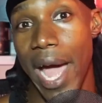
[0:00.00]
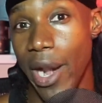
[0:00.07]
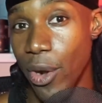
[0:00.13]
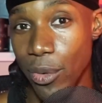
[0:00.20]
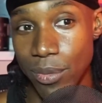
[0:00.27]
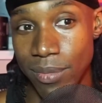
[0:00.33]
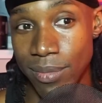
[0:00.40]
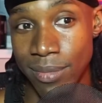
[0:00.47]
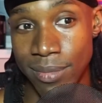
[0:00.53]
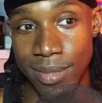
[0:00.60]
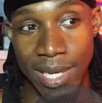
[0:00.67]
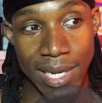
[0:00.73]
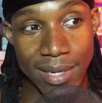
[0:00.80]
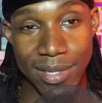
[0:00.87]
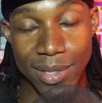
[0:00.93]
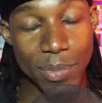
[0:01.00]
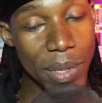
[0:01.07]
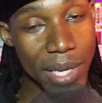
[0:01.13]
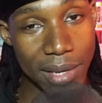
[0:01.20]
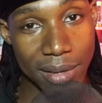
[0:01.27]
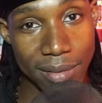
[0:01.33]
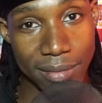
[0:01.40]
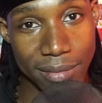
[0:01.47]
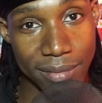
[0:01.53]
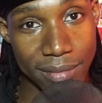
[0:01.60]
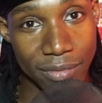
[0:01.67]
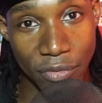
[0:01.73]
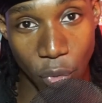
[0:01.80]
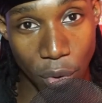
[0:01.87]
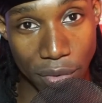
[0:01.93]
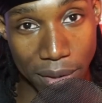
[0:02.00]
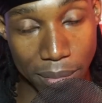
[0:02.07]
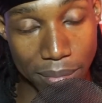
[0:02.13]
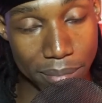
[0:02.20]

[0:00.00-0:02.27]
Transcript: I don't deign to speak for them,